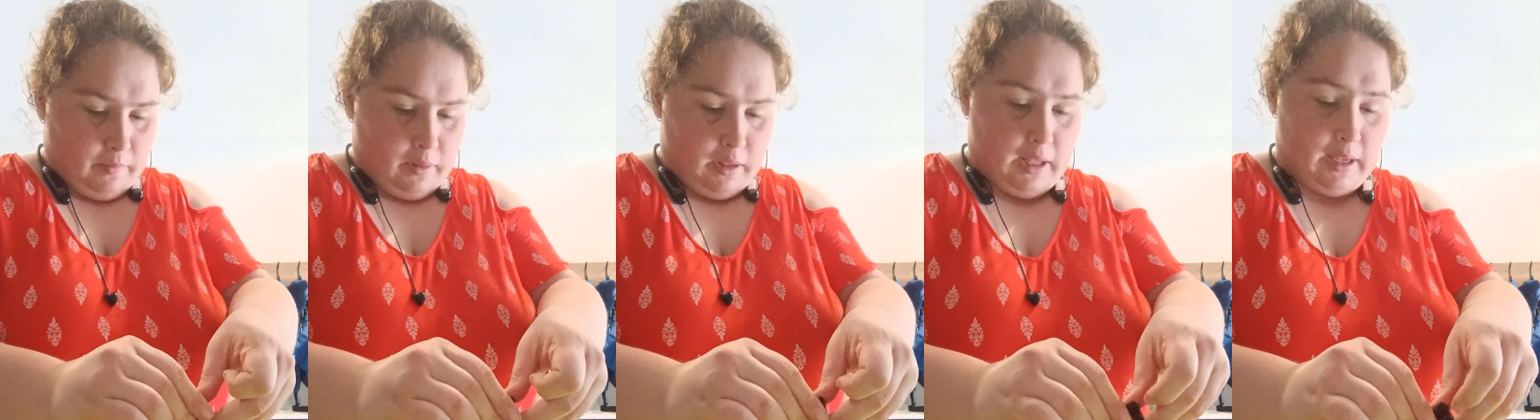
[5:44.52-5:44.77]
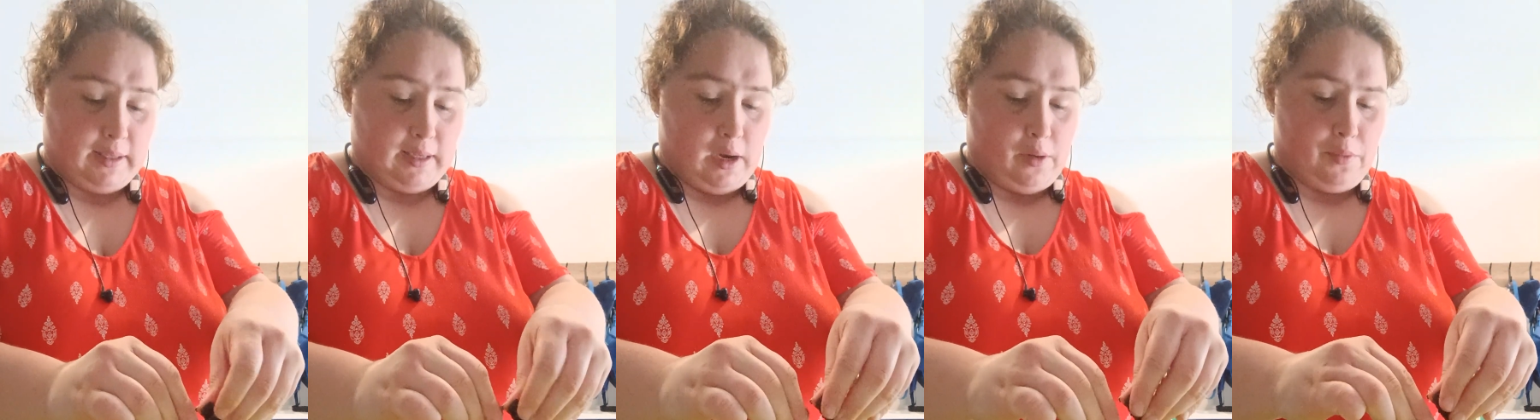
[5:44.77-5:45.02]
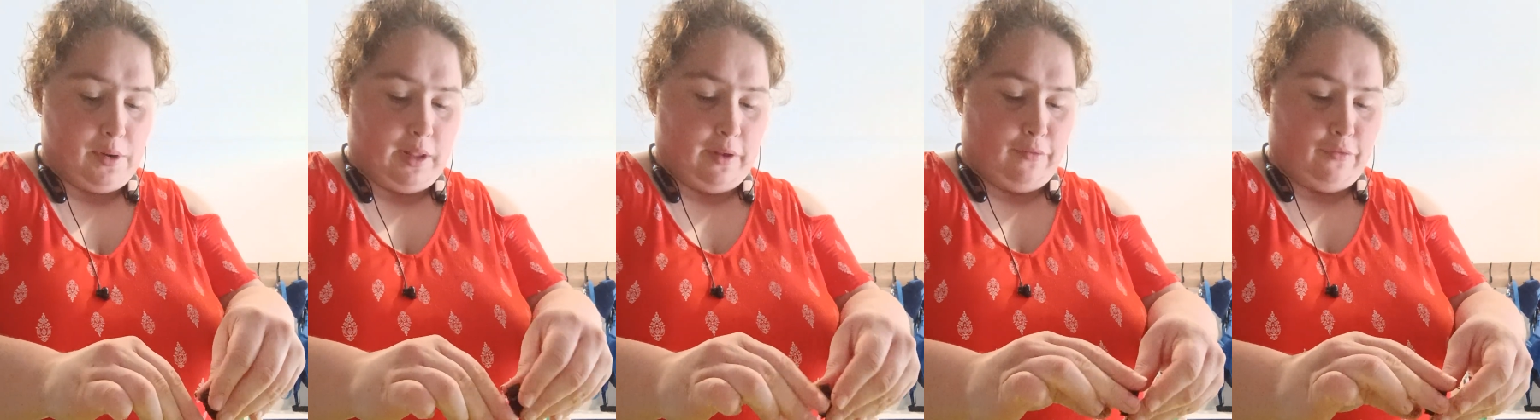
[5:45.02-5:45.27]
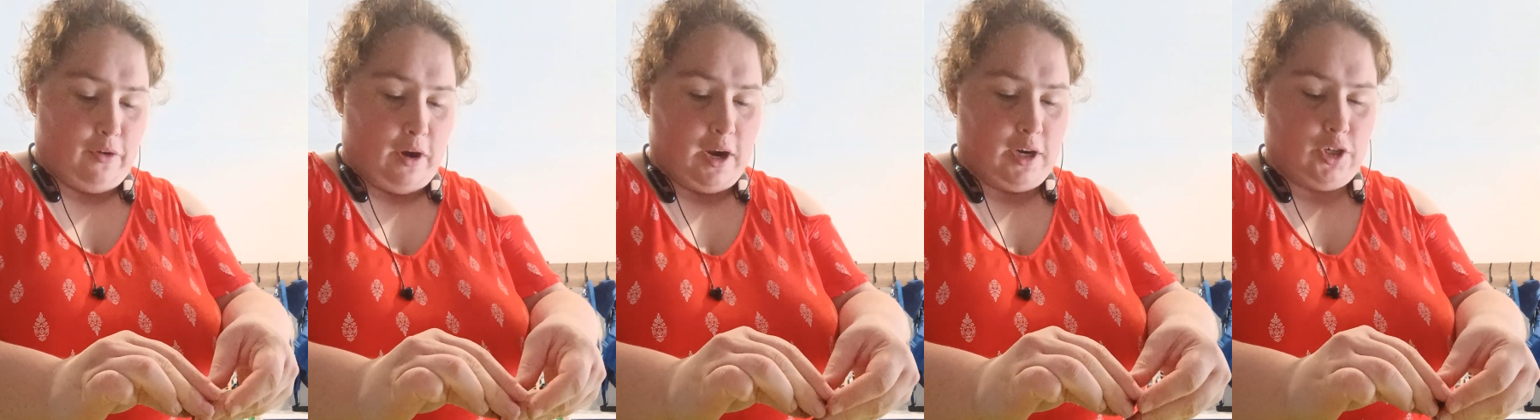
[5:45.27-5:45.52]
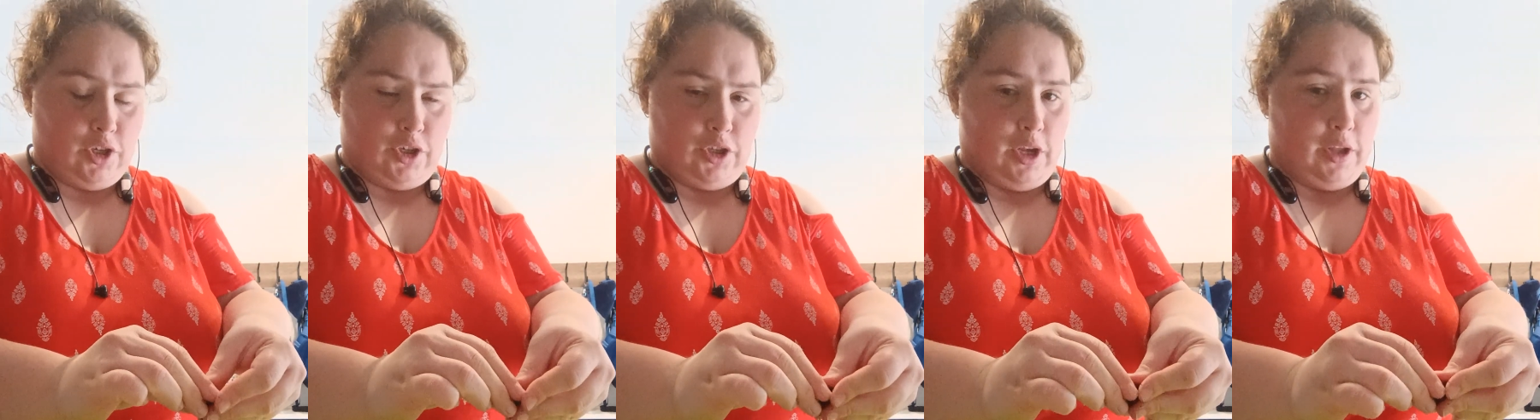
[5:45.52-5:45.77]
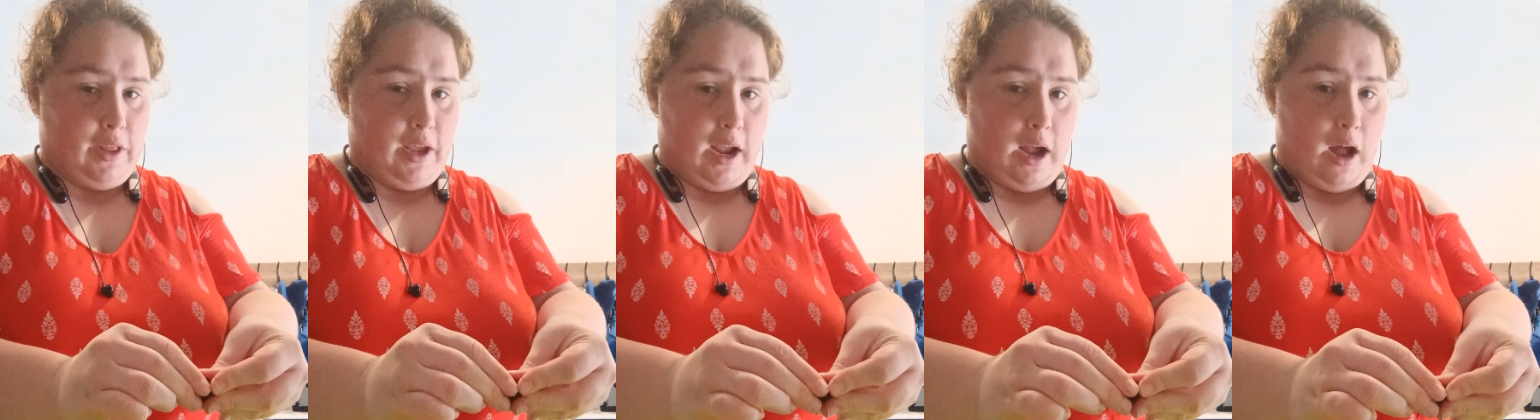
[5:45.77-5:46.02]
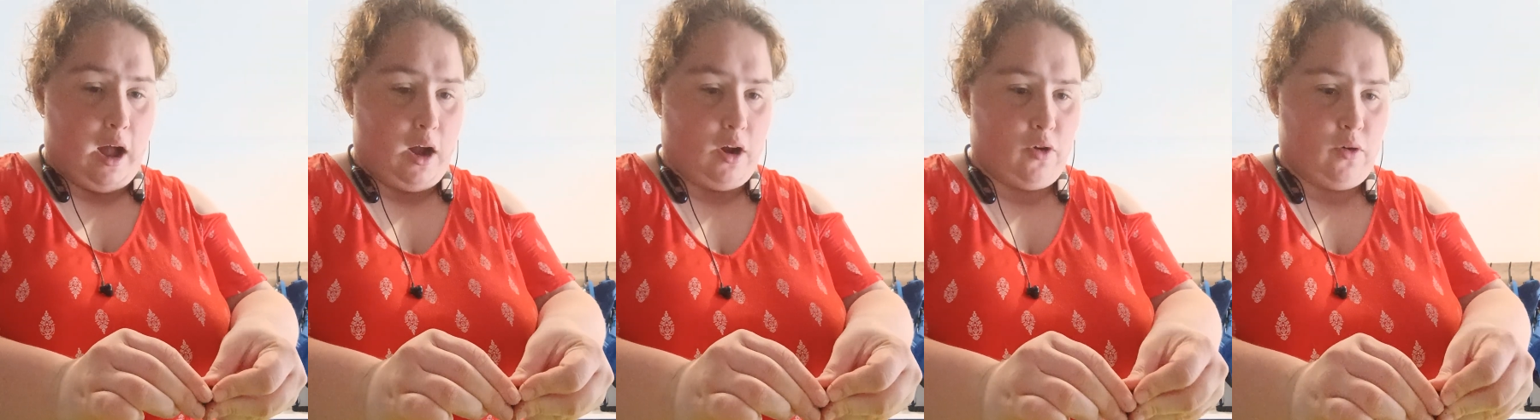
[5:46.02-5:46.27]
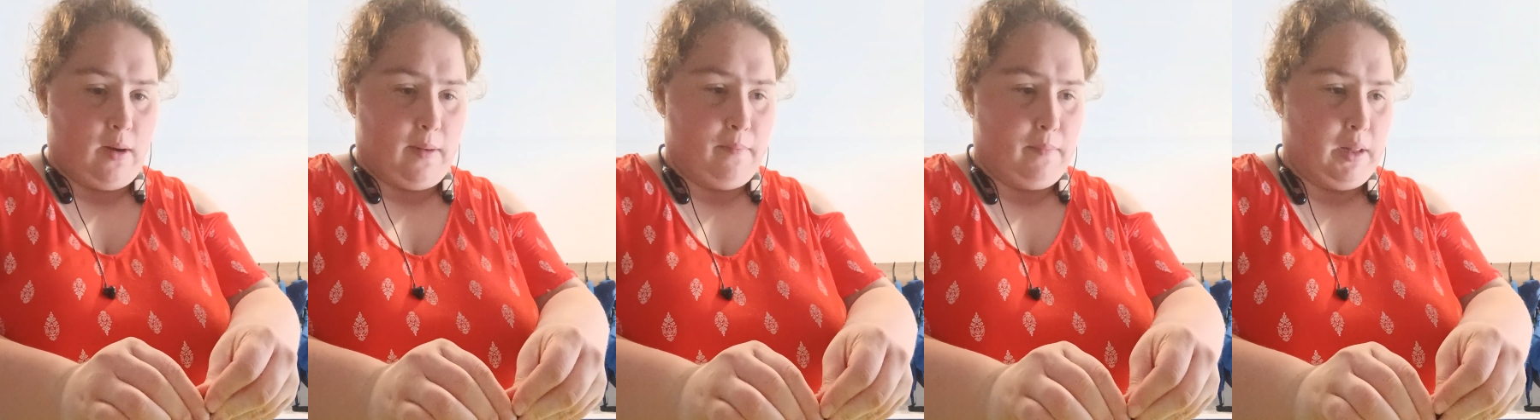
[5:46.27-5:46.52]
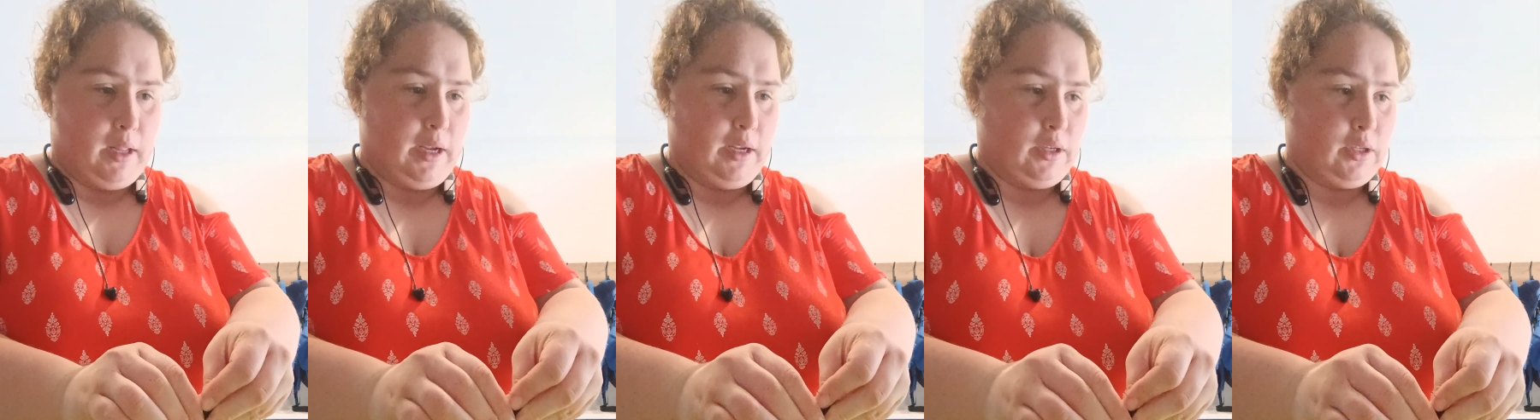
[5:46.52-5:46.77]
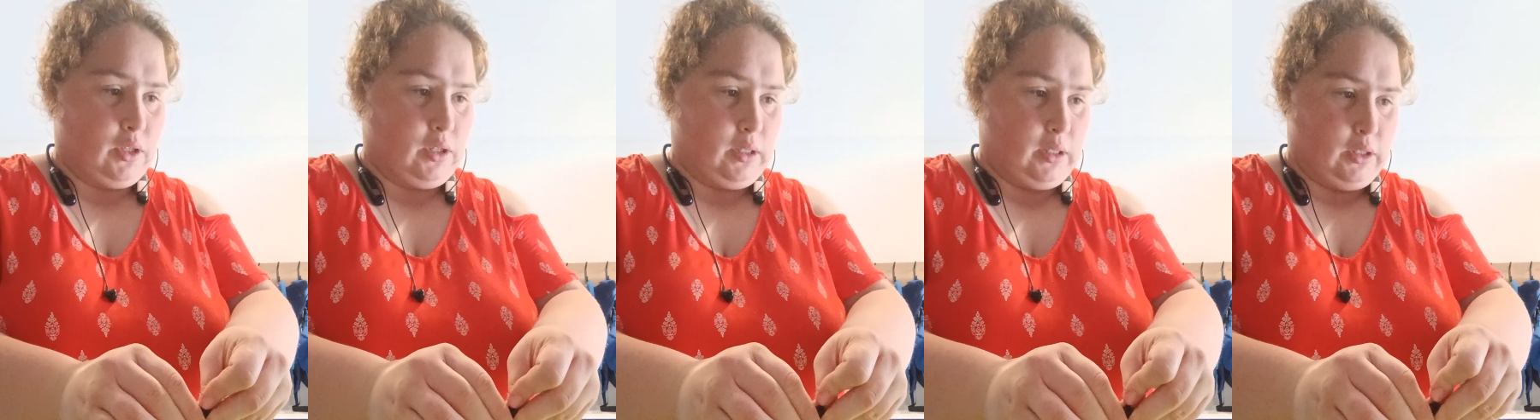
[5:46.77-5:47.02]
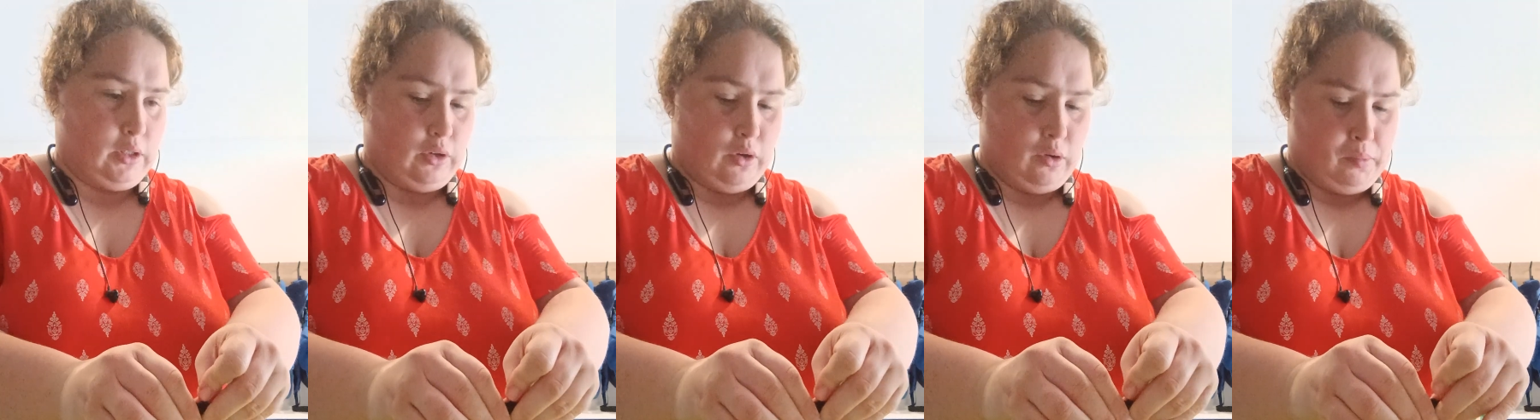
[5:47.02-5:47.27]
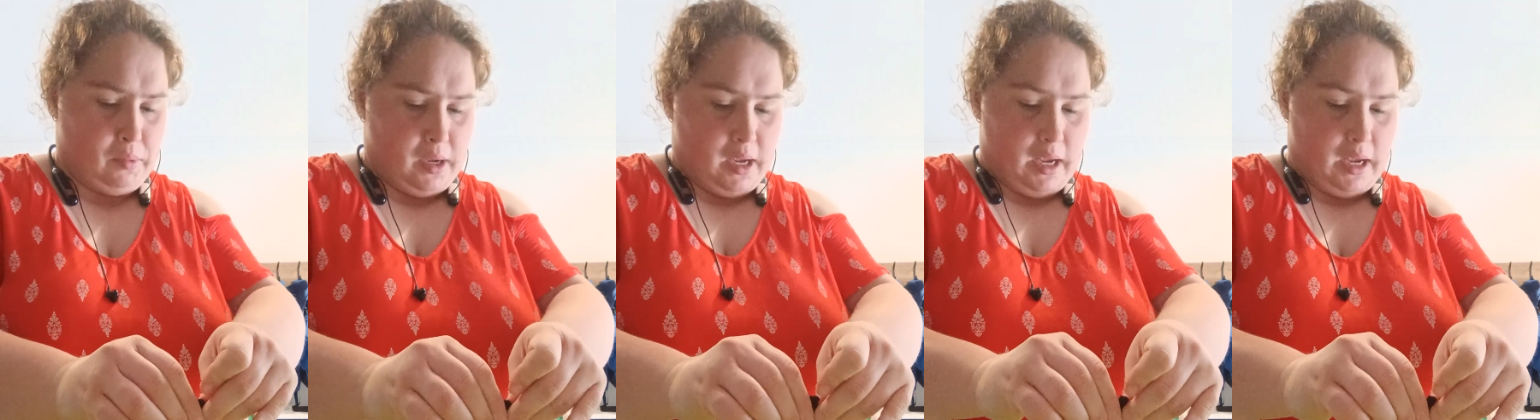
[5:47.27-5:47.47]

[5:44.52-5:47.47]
These are really fresh, so they are crumbling super